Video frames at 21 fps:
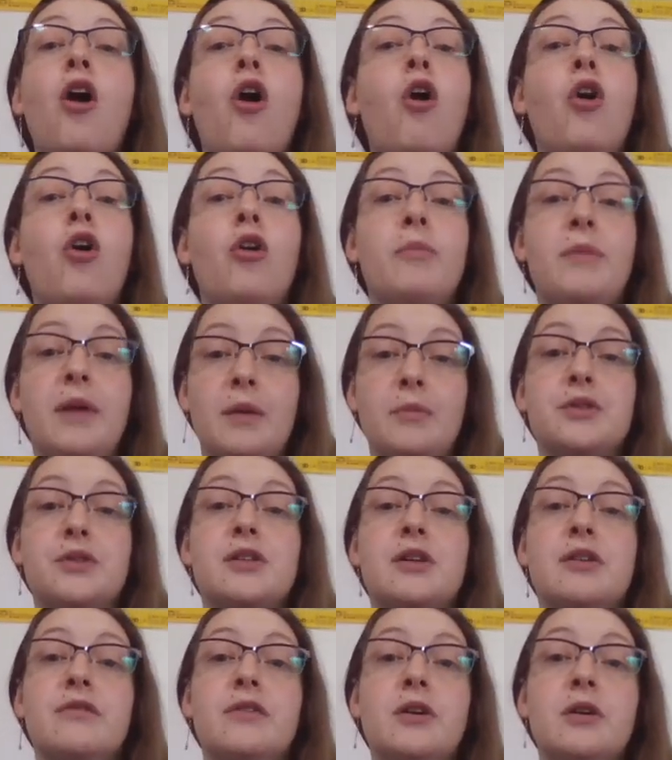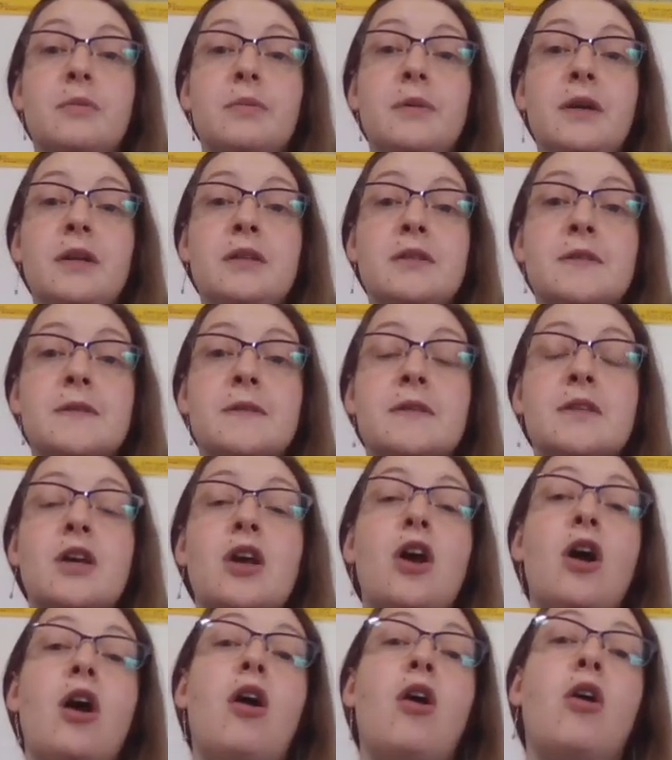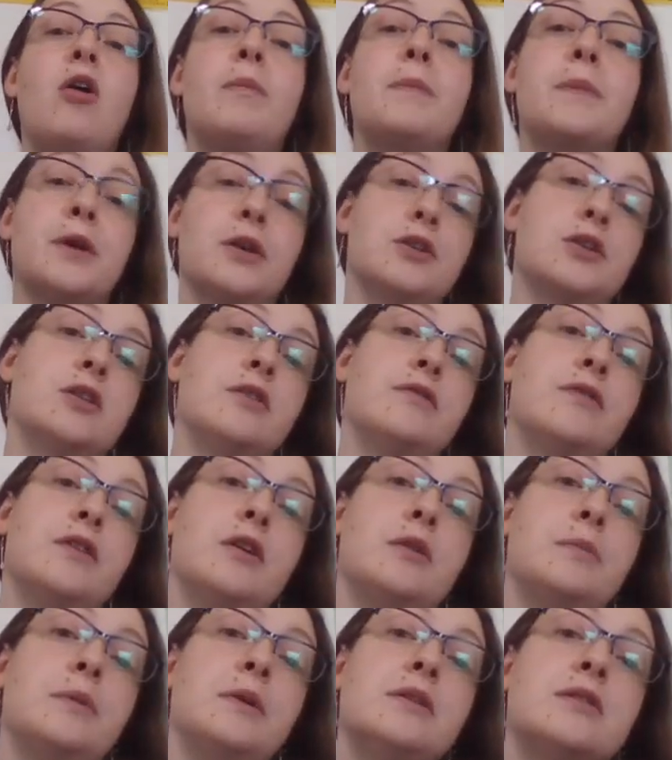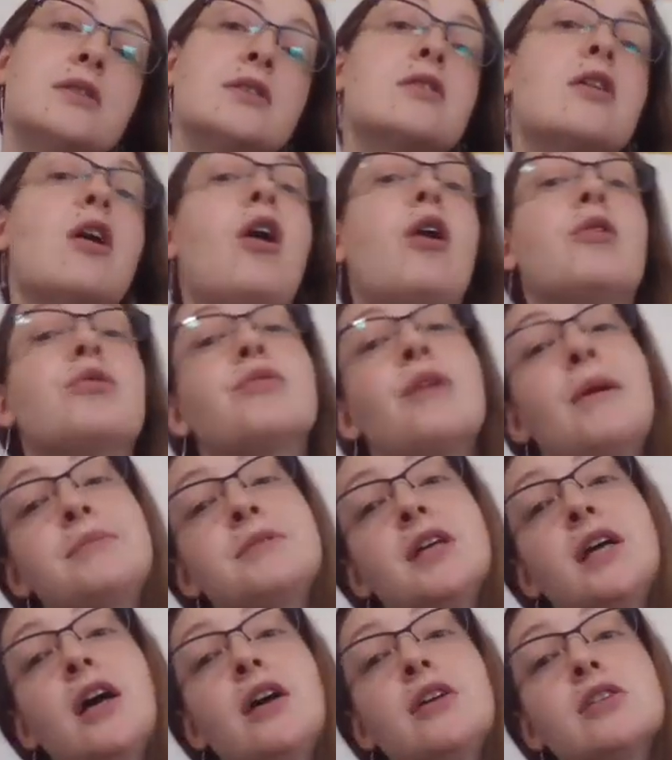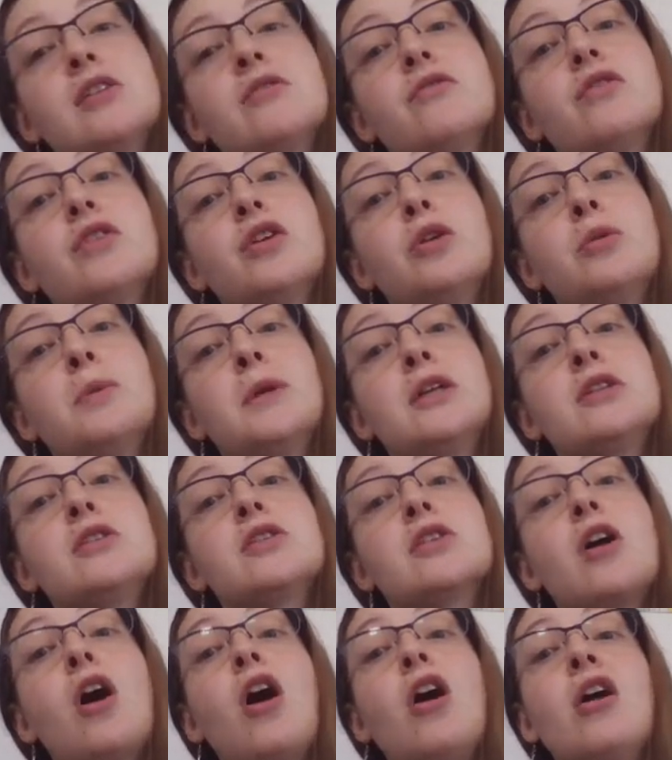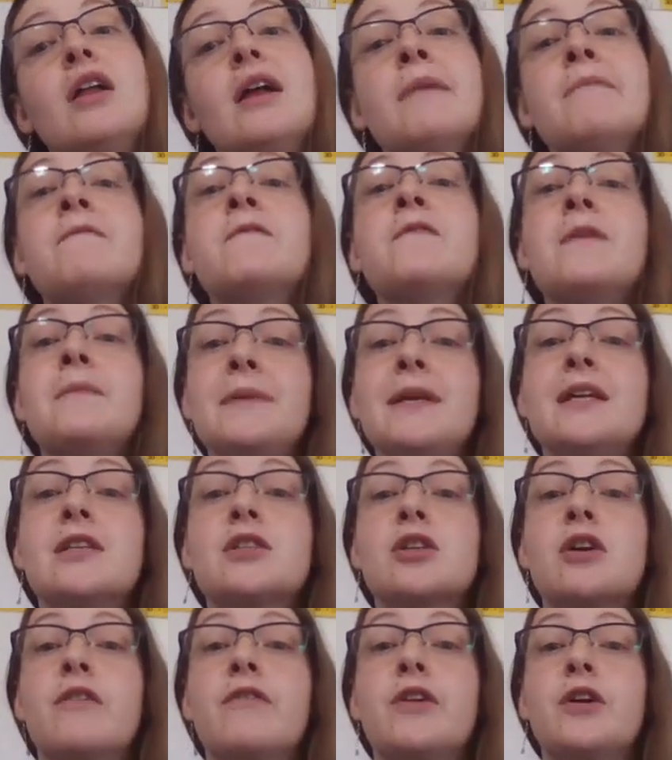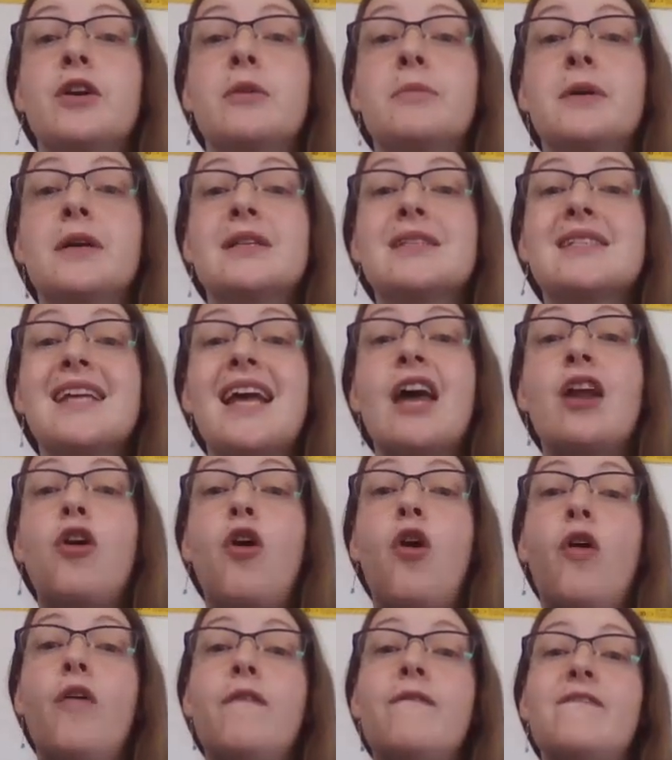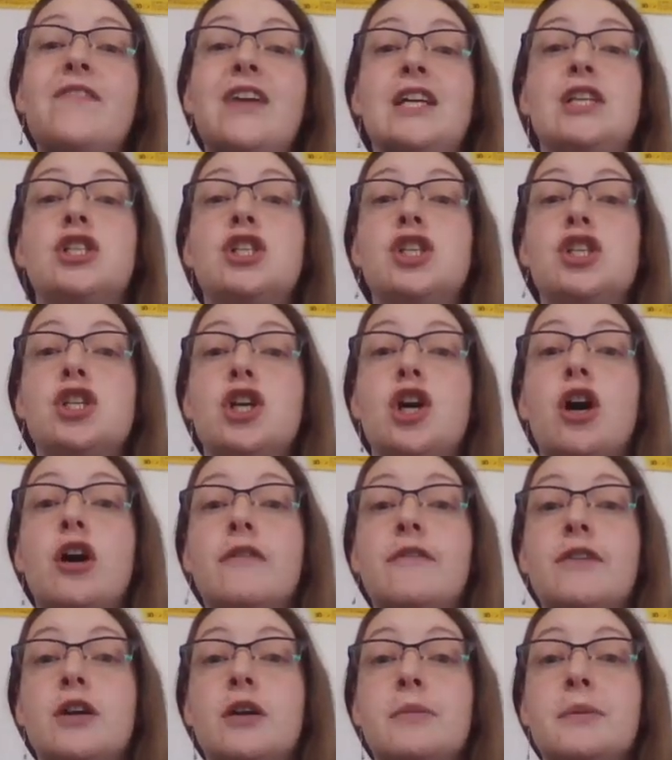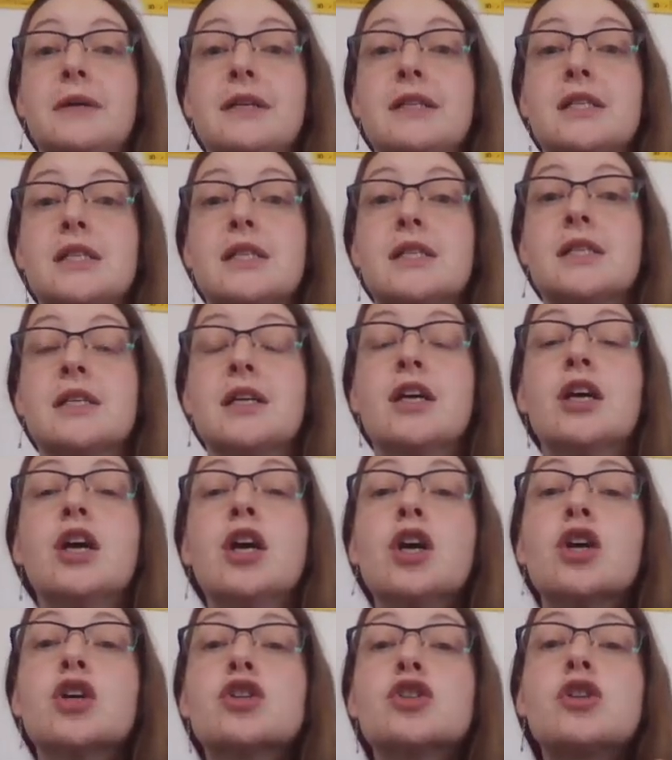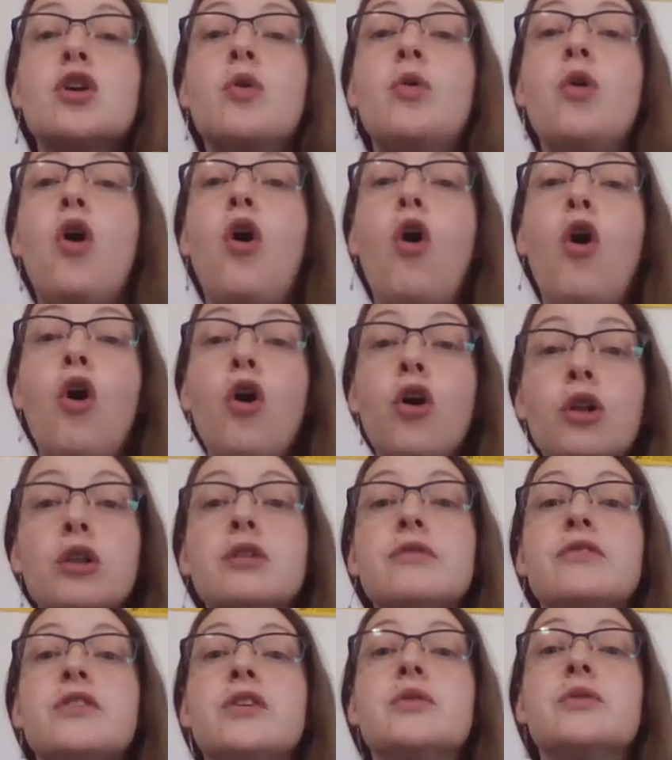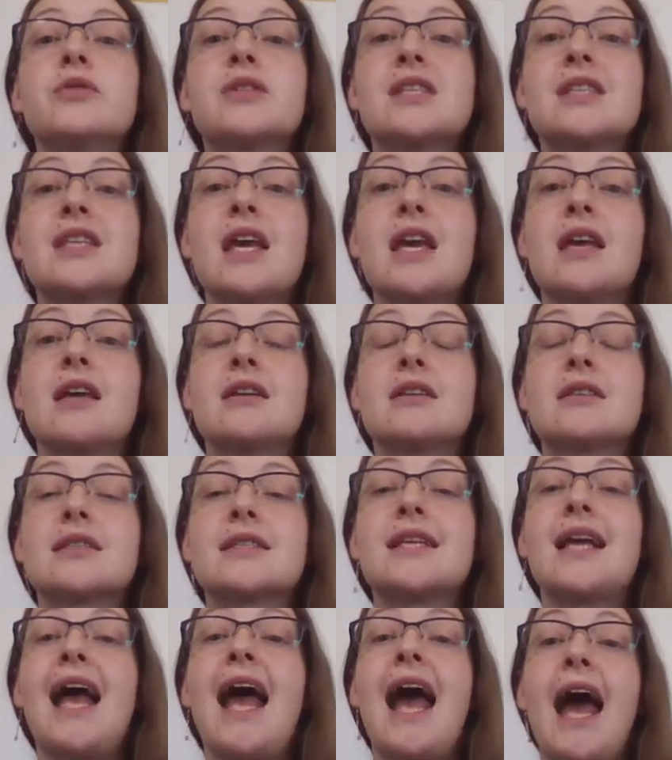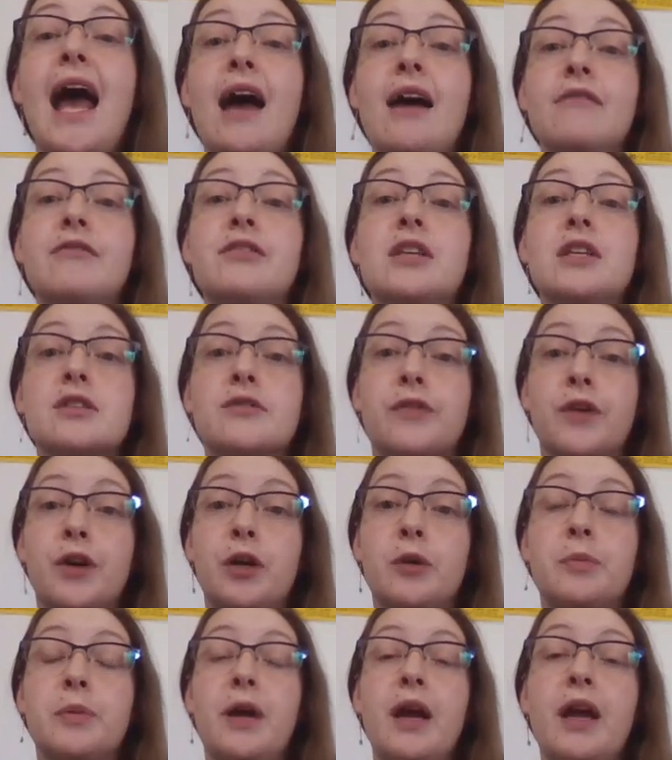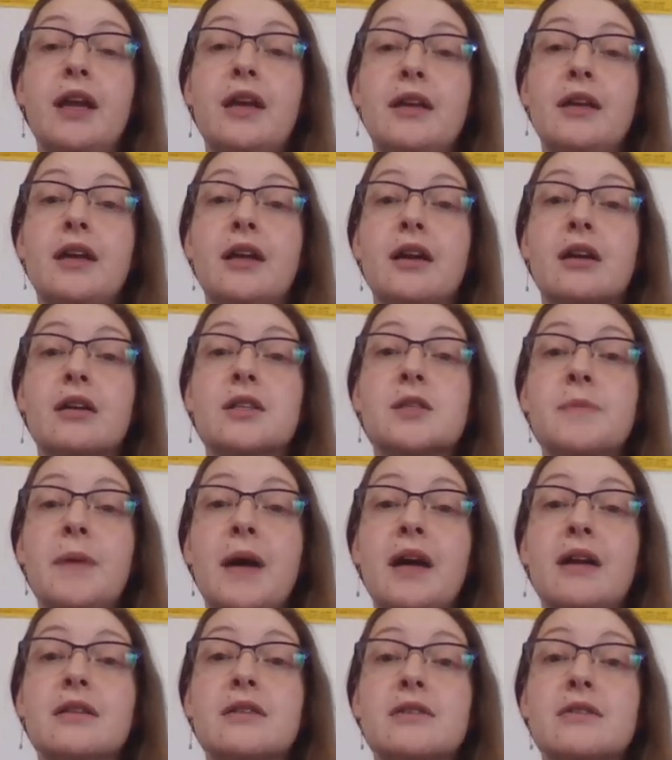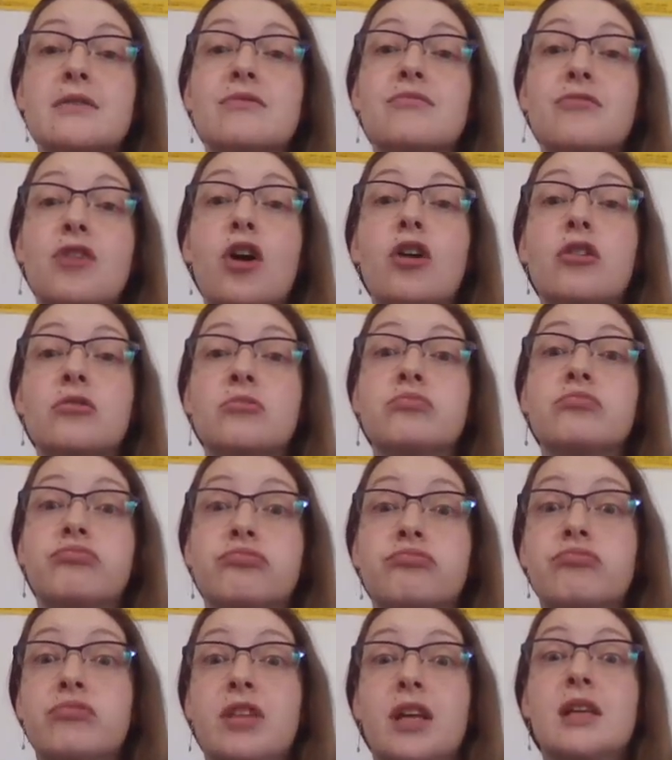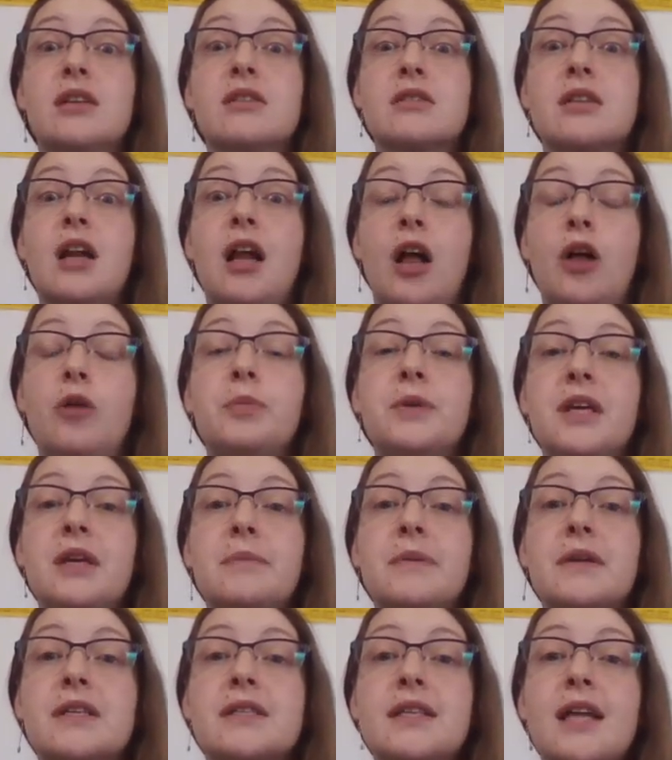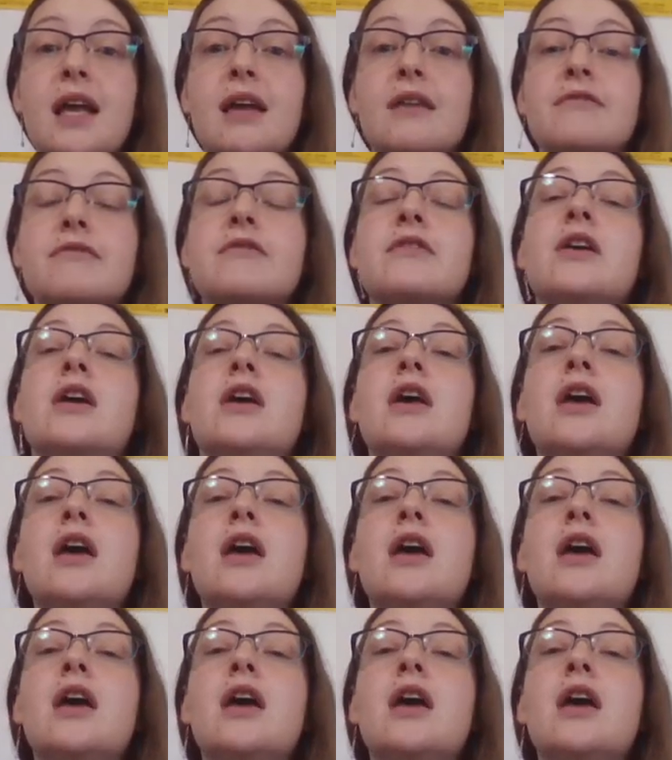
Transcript: All mammals are vertebrates. All birds are vertebrates. All reptiles are vertebrates. All amphibians are vertebrates. And all fish are vertebrates. So, all of those things have these vertebrae in our spines, are things that help keep us safe.